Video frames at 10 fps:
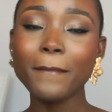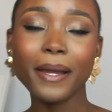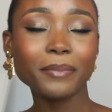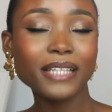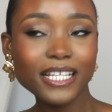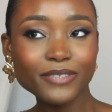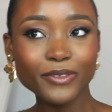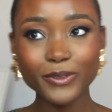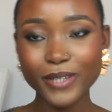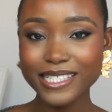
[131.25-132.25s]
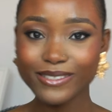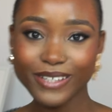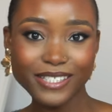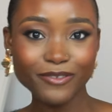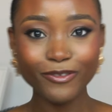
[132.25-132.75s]
my plans for
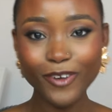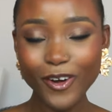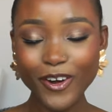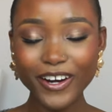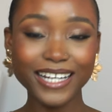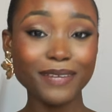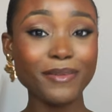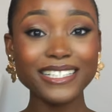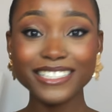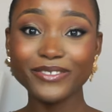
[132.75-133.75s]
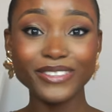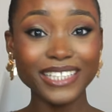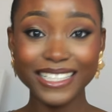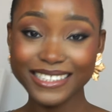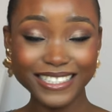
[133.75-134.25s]
2024. And I'm actually
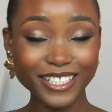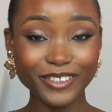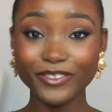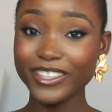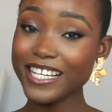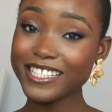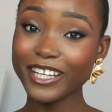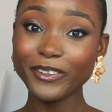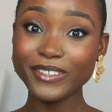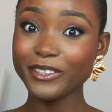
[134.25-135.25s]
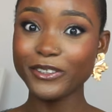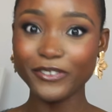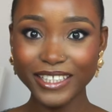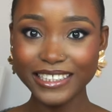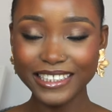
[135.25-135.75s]
really excited, if you guys cannot tell
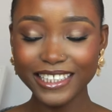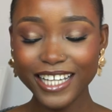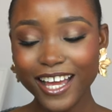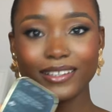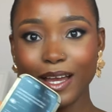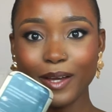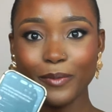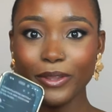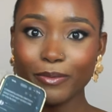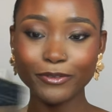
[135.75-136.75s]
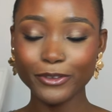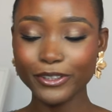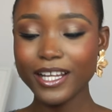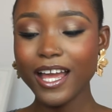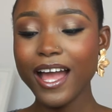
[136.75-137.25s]
already. Yeah, I'm with my
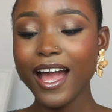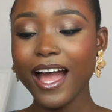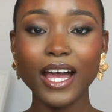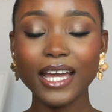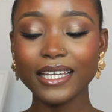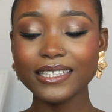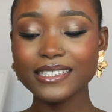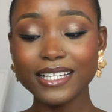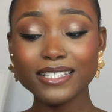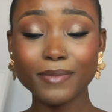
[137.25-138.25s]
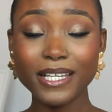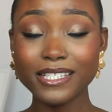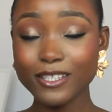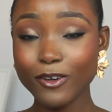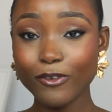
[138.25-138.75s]
phone. I sent
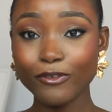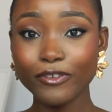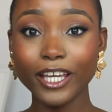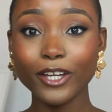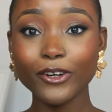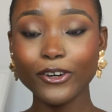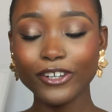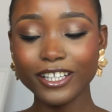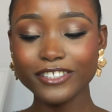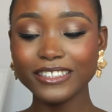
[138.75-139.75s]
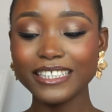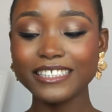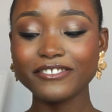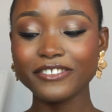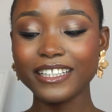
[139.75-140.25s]
myself a
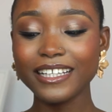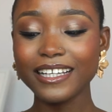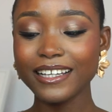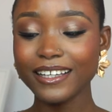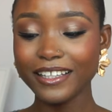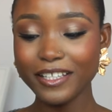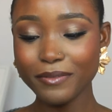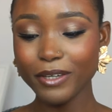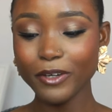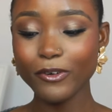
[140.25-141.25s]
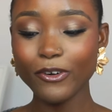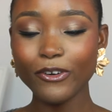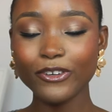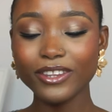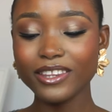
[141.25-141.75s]
congratulatory email
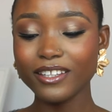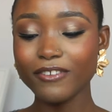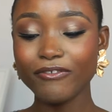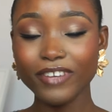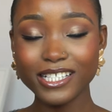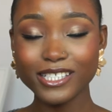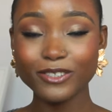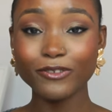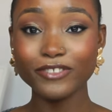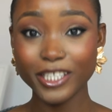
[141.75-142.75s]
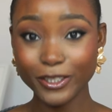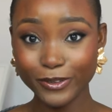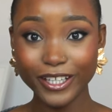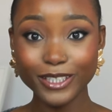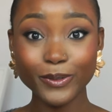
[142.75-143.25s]
on the 1st of
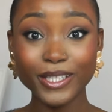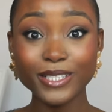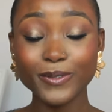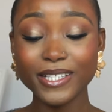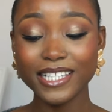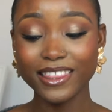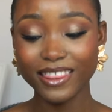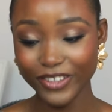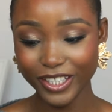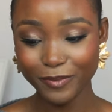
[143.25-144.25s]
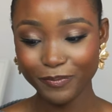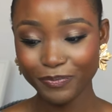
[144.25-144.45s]
January 2023.